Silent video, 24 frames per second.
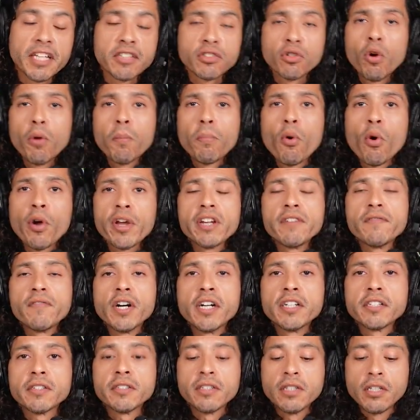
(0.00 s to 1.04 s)
I mean, that's the whole
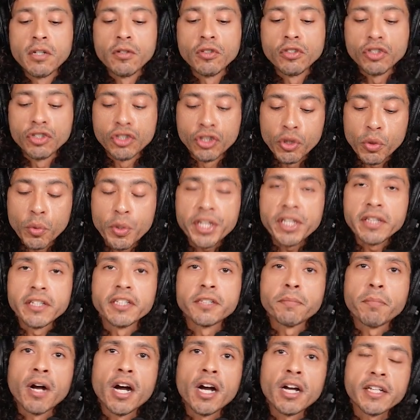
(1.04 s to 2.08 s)
point of us
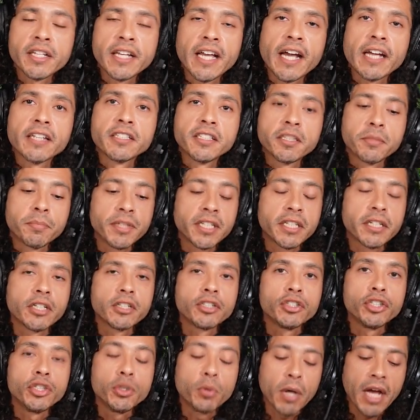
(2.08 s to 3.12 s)
doing this podcast, is
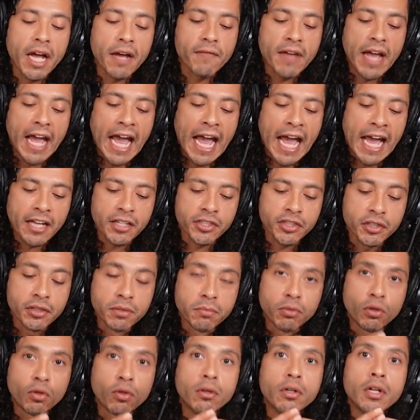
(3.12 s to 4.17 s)
because you have
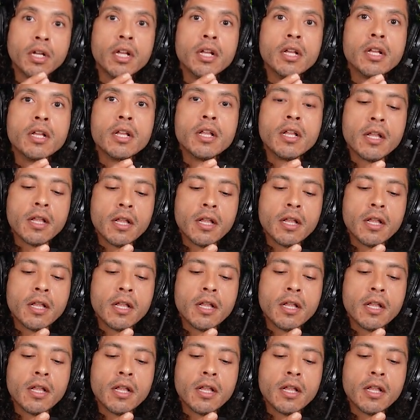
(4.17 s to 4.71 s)
actionable